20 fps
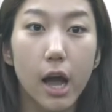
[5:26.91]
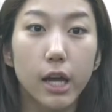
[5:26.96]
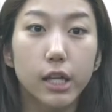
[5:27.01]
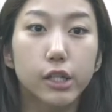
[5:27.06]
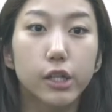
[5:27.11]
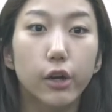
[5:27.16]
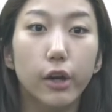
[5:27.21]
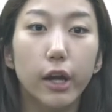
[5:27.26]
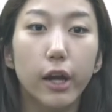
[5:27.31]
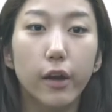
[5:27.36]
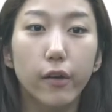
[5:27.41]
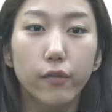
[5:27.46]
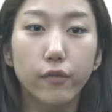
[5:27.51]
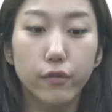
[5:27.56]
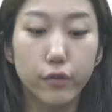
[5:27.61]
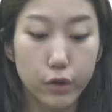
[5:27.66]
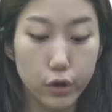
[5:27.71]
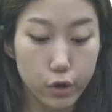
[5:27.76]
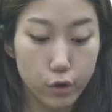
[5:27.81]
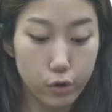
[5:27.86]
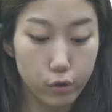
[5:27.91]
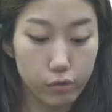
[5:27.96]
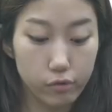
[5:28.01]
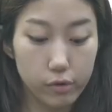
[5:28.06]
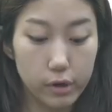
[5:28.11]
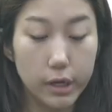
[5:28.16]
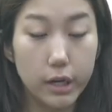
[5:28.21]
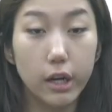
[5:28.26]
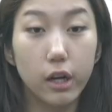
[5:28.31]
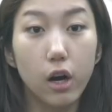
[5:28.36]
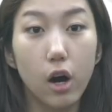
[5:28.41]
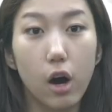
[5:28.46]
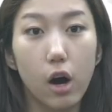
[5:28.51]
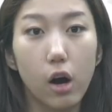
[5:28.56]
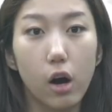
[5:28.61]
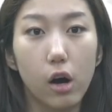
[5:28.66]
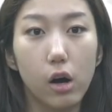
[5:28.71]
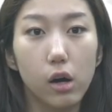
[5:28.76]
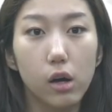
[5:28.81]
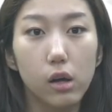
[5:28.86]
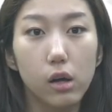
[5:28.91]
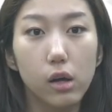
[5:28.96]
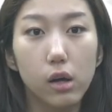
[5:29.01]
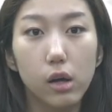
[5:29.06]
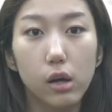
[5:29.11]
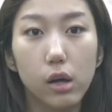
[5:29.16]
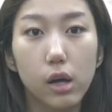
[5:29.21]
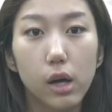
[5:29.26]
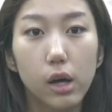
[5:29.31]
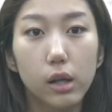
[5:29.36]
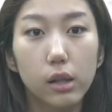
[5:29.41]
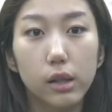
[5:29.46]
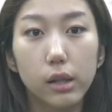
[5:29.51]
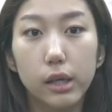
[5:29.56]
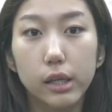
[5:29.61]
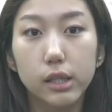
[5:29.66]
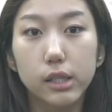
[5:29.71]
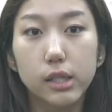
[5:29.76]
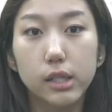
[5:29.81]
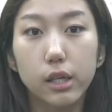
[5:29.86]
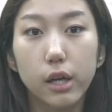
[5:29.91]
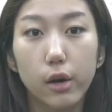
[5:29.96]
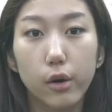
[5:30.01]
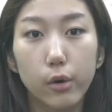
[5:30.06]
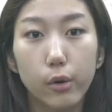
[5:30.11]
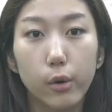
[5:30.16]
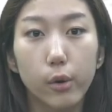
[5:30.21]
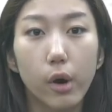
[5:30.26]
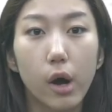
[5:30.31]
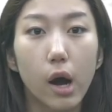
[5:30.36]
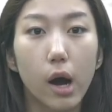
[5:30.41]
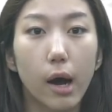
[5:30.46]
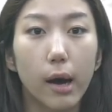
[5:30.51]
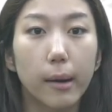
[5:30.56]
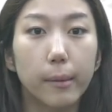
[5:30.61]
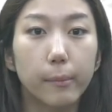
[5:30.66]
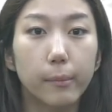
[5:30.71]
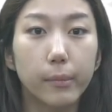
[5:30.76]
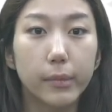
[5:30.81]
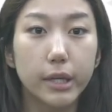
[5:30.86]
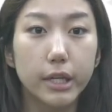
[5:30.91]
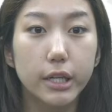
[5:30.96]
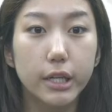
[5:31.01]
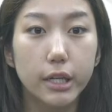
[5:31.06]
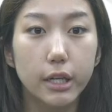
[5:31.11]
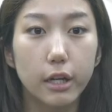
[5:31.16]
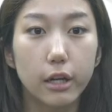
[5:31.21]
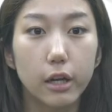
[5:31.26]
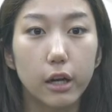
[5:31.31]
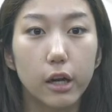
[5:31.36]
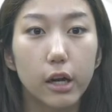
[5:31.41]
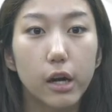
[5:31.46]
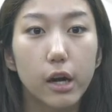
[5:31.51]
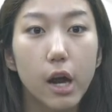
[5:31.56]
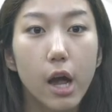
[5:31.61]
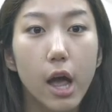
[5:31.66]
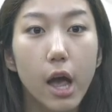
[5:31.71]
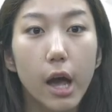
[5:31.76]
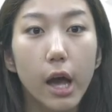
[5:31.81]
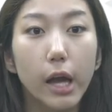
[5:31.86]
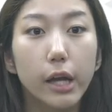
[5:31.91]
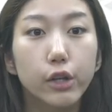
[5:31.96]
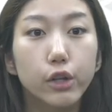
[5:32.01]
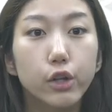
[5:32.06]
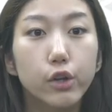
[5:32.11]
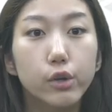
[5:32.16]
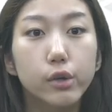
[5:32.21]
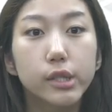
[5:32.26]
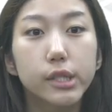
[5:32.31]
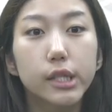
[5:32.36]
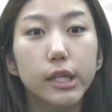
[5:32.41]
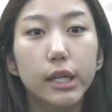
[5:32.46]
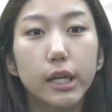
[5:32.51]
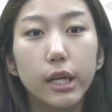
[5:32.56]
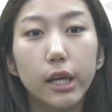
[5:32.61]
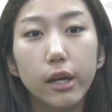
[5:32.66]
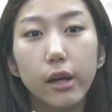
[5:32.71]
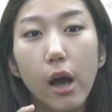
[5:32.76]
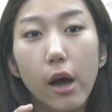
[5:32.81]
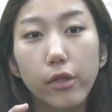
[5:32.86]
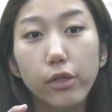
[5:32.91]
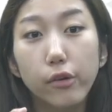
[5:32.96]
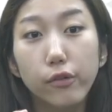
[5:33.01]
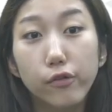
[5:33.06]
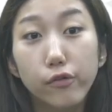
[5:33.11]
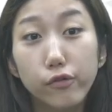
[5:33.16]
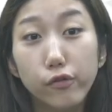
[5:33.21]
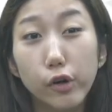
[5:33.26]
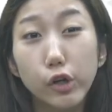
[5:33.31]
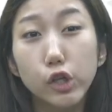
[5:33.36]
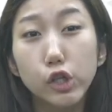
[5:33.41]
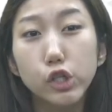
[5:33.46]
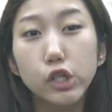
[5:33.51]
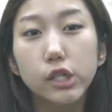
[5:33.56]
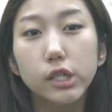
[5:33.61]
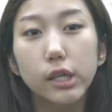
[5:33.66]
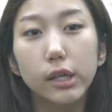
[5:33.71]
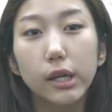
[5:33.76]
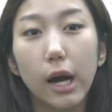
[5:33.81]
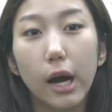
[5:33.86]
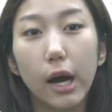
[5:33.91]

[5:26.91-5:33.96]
So if you recall, let's go here, and you see the first